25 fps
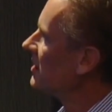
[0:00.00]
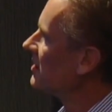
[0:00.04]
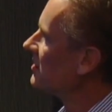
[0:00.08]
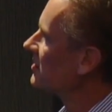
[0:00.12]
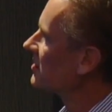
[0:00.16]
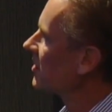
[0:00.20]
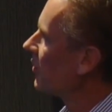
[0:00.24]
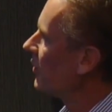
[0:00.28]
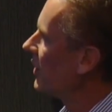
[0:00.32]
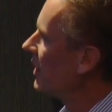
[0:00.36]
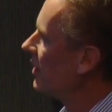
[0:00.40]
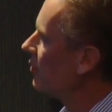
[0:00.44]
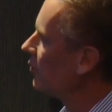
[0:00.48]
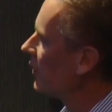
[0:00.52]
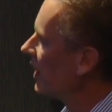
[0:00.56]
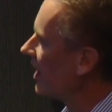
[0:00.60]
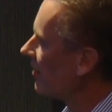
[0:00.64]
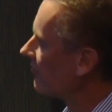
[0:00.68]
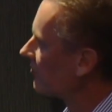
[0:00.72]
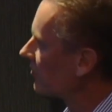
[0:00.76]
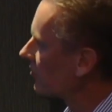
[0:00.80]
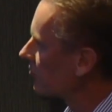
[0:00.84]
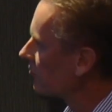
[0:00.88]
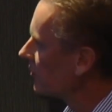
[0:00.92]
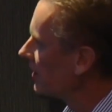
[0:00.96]
So here we
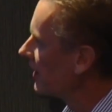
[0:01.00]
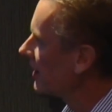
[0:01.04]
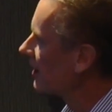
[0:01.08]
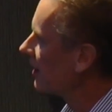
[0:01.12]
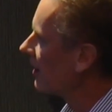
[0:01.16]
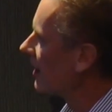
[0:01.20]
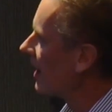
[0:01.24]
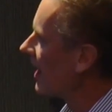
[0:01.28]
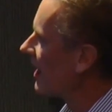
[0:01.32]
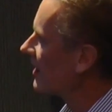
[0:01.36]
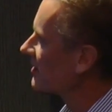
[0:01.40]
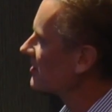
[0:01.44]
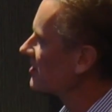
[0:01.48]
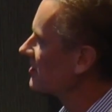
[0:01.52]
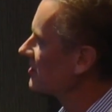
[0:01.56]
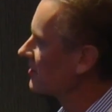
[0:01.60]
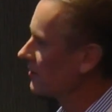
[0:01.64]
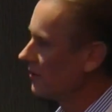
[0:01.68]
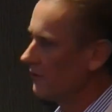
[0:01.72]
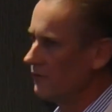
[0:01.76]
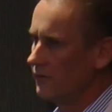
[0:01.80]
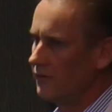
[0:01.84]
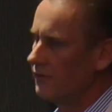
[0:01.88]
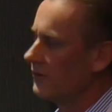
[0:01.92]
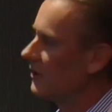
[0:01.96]
have three classes
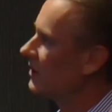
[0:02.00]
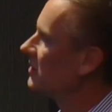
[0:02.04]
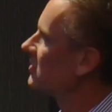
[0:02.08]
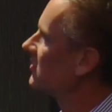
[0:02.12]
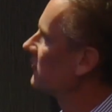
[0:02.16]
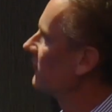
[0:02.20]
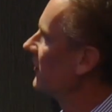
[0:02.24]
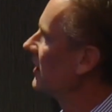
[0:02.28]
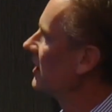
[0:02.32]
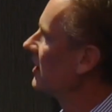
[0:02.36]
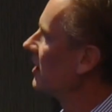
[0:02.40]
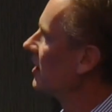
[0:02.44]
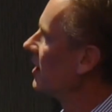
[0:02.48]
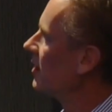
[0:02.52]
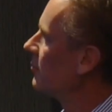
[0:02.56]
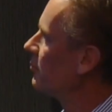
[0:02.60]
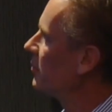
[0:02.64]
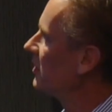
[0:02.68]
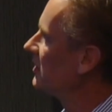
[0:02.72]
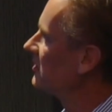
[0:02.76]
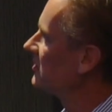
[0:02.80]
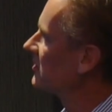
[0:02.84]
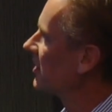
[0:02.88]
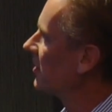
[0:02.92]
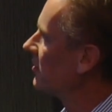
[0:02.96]
of
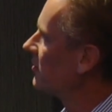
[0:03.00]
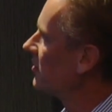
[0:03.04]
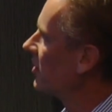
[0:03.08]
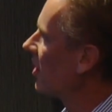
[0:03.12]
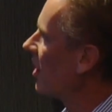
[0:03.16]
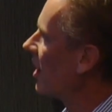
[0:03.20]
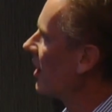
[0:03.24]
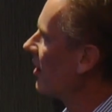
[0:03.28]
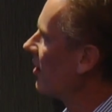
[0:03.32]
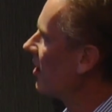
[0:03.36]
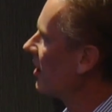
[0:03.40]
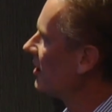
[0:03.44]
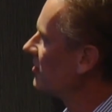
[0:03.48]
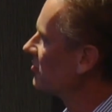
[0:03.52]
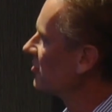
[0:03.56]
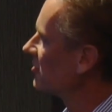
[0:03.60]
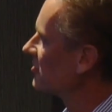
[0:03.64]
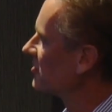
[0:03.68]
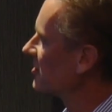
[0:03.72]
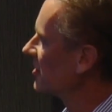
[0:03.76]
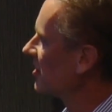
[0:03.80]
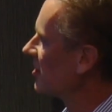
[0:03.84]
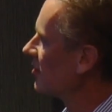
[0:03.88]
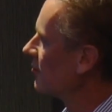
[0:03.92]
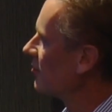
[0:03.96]
sphingolipids, so
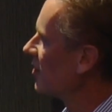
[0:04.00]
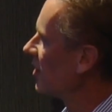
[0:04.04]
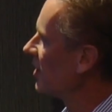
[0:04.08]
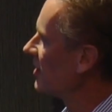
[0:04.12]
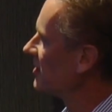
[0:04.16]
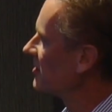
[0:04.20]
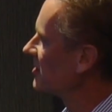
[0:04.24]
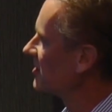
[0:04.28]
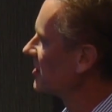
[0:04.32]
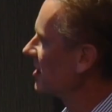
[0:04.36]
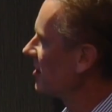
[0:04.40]
dihydroceramides,